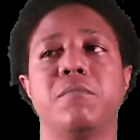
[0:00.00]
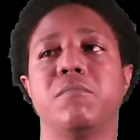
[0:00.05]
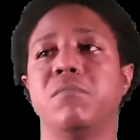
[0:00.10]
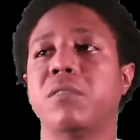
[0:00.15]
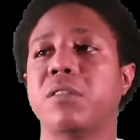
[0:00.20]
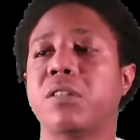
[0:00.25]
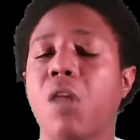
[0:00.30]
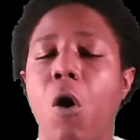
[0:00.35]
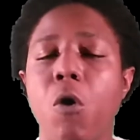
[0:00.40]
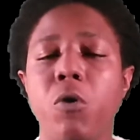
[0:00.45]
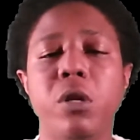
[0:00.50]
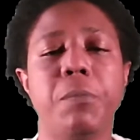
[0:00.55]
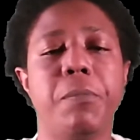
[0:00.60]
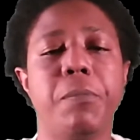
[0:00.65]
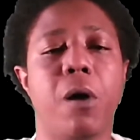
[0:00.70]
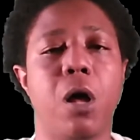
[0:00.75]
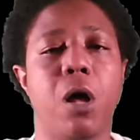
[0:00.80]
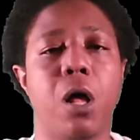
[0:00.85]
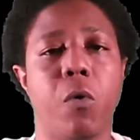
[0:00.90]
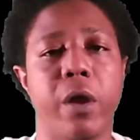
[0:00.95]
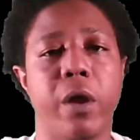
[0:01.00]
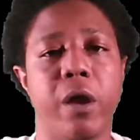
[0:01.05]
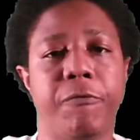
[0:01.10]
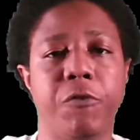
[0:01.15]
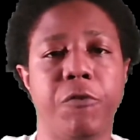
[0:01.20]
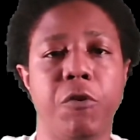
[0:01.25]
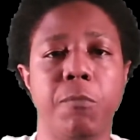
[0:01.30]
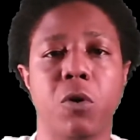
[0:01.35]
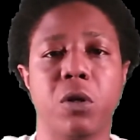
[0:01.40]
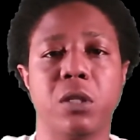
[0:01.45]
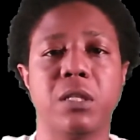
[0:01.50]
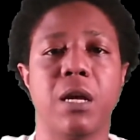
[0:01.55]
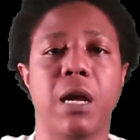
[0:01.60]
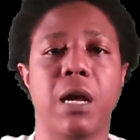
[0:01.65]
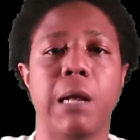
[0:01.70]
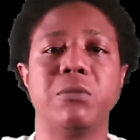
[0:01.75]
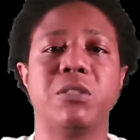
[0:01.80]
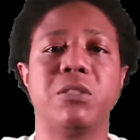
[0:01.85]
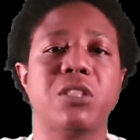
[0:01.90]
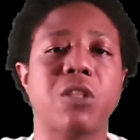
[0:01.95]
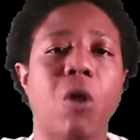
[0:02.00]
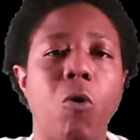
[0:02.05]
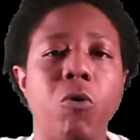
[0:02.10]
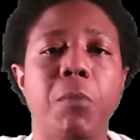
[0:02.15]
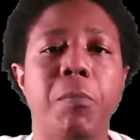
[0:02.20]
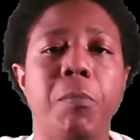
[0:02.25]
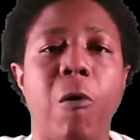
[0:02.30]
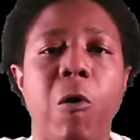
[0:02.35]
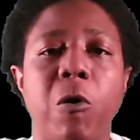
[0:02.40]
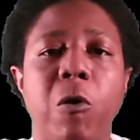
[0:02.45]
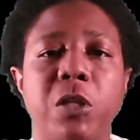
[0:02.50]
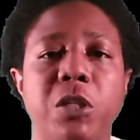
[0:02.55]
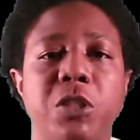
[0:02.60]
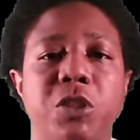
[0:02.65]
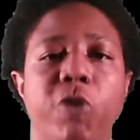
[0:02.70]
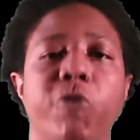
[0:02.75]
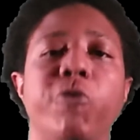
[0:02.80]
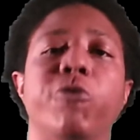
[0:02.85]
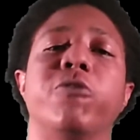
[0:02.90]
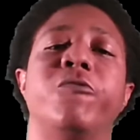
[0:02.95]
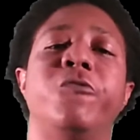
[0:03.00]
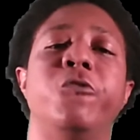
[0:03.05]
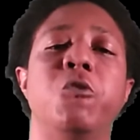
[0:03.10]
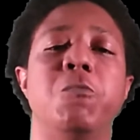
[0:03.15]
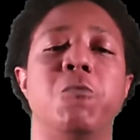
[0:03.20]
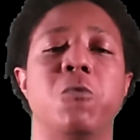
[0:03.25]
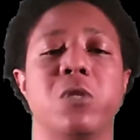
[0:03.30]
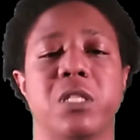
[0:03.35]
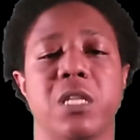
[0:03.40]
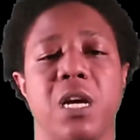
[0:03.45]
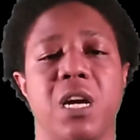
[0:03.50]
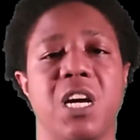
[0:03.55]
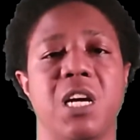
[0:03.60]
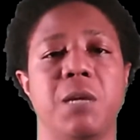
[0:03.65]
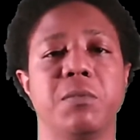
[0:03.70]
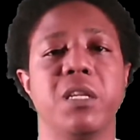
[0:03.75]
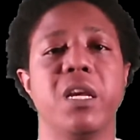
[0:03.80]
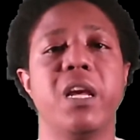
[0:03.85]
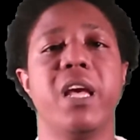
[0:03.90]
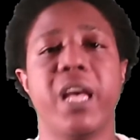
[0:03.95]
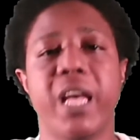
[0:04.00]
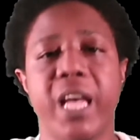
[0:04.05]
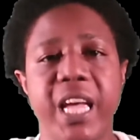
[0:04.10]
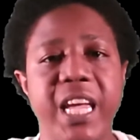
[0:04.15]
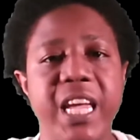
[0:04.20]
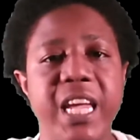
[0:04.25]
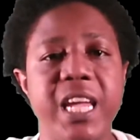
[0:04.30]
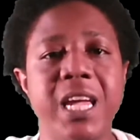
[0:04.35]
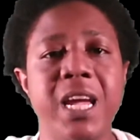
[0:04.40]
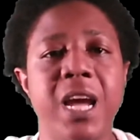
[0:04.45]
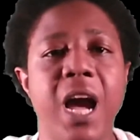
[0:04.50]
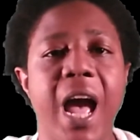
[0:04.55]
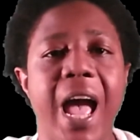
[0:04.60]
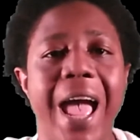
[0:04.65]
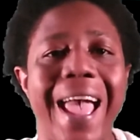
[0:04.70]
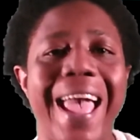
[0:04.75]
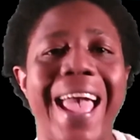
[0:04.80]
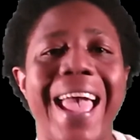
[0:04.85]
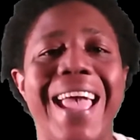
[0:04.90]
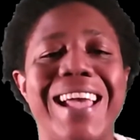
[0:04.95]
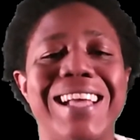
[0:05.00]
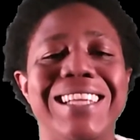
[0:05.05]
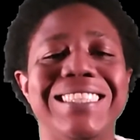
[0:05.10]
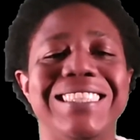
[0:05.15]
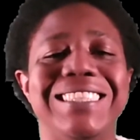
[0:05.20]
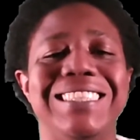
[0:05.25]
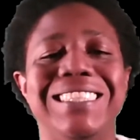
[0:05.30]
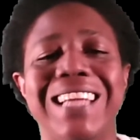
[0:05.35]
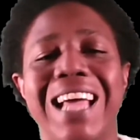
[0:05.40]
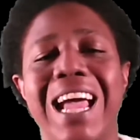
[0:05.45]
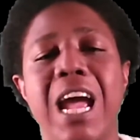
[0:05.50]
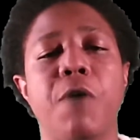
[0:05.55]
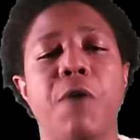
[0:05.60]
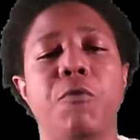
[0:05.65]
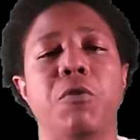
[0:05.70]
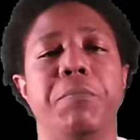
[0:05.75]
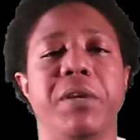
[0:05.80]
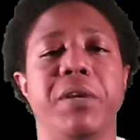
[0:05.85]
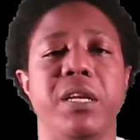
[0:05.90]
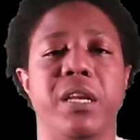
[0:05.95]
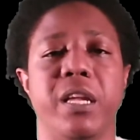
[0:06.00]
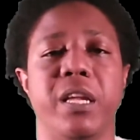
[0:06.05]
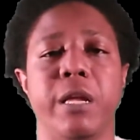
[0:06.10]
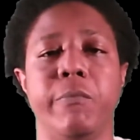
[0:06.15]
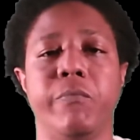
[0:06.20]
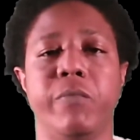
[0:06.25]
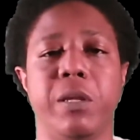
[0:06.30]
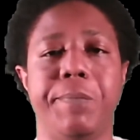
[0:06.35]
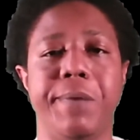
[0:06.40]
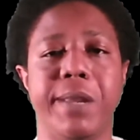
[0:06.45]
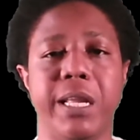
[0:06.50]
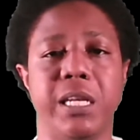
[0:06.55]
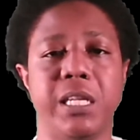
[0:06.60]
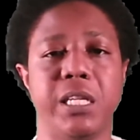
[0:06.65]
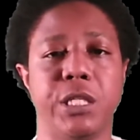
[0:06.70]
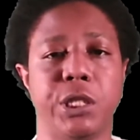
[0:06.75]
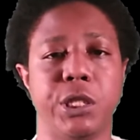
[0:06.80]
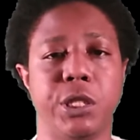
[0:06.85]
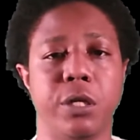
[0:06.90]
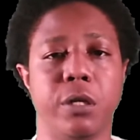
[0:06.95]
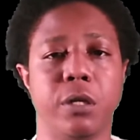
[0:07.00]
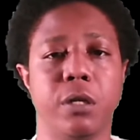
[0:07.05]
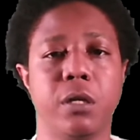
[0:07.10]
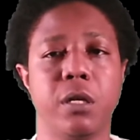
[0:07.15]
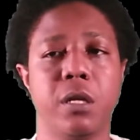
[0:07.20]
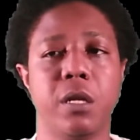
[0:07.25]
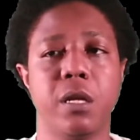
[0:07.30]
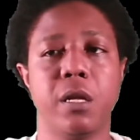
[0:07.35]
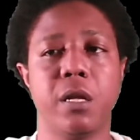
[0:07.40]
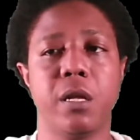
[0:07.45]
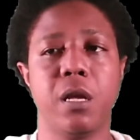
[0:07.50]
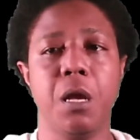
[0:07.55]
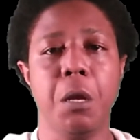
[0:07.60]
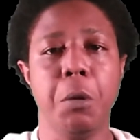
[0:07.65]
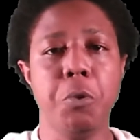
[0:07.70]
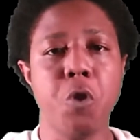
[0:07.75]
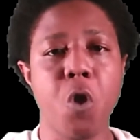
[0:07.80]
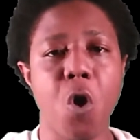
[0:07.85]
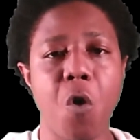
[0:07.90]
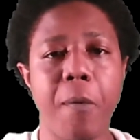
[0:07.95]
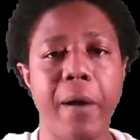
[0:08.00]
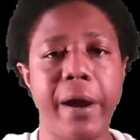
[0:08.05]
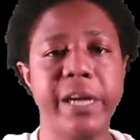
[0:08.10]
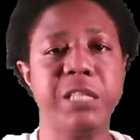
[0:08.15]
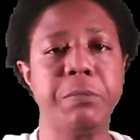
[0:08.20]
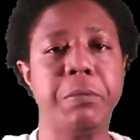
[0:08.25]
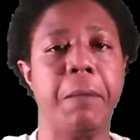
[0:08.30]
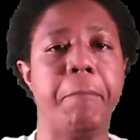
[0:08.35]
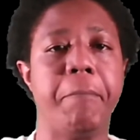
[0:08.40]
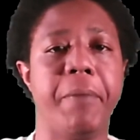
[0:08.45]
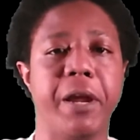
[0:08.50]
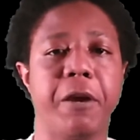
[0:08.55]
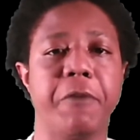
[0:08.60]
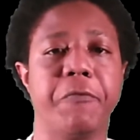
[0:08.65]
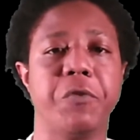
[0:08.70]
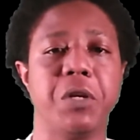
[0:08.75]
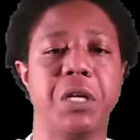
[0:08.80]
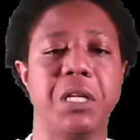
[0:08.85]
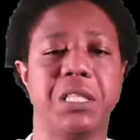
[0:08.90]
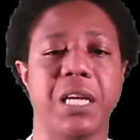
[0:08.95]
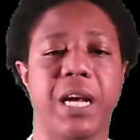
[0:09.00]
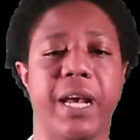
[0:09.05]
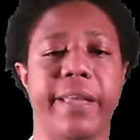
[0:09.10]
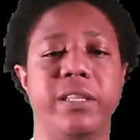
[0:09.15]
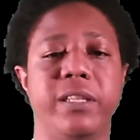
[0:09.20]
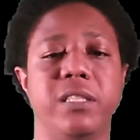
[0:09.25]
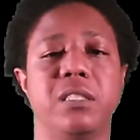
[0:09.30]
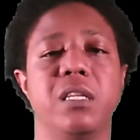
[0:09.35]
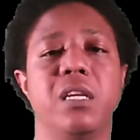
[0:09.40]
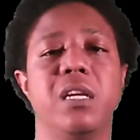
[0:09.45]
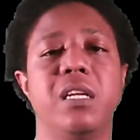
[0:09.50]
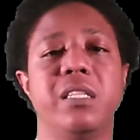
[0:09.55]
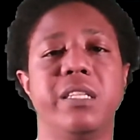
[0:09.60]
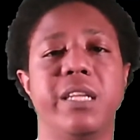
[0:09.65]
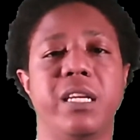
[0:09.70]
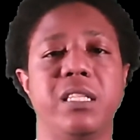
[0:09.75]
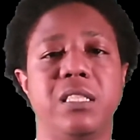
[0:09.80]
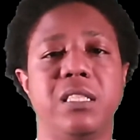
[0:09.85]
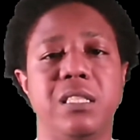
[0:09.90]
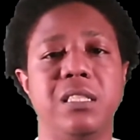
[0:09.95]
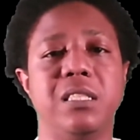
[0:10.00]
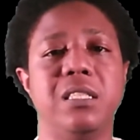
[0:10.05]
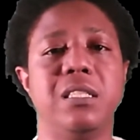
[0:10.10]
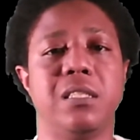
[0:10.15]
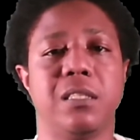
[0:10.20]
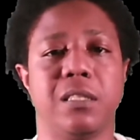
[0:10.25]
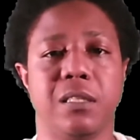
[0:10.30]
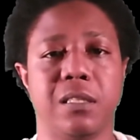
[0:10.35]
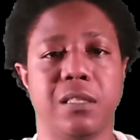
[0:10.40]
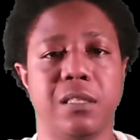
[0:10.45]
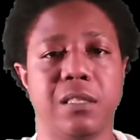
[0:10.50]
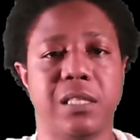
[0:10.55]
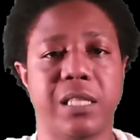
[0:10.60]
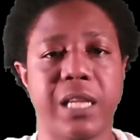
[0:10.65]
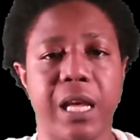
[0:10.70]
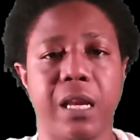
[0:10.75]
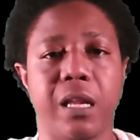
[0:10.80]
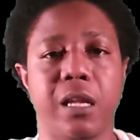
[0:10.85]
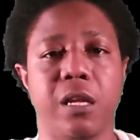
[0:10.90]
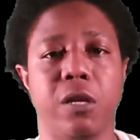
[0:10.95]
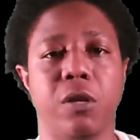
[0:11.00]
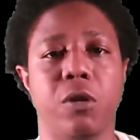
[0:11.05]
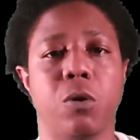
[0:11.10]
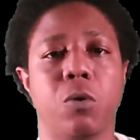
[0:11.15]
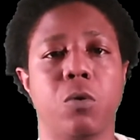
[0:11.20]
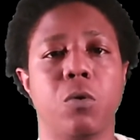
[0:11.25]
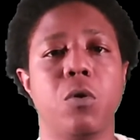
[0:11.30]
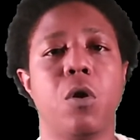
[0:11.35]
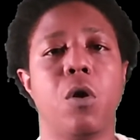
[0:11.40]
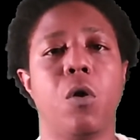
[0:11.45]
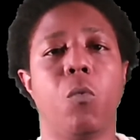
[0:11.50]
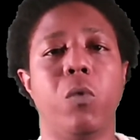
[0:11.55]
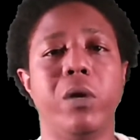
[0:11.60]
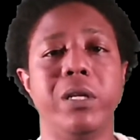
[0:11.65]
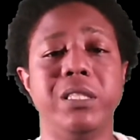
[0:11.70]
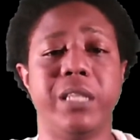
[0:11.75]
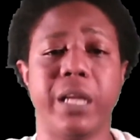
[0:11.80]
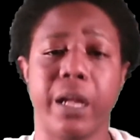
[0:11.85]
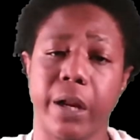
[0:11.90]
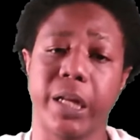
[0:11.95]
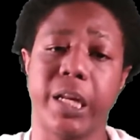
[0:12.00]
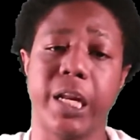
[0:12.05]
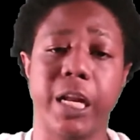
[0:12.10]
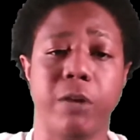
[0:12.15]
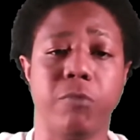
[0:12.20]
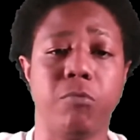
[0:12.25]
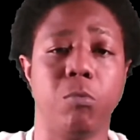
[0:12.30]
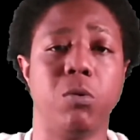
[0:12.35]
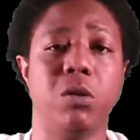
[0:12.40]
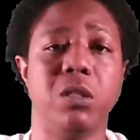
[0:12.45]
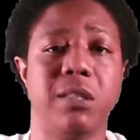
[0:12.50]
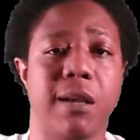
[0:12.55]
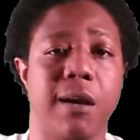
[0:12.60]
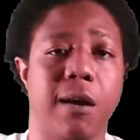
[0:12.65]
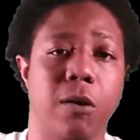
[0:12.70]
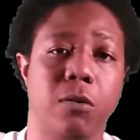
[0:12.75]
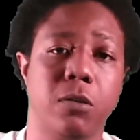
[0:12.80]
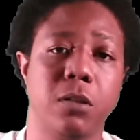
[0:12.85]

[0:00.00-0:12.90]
thrown the ball away a few more times, thrown the ball in the dirt a few more times, he hands down would be the MVP this year. Nobody's been bigger for the Titans than Tannehill when Derrick Henry was out.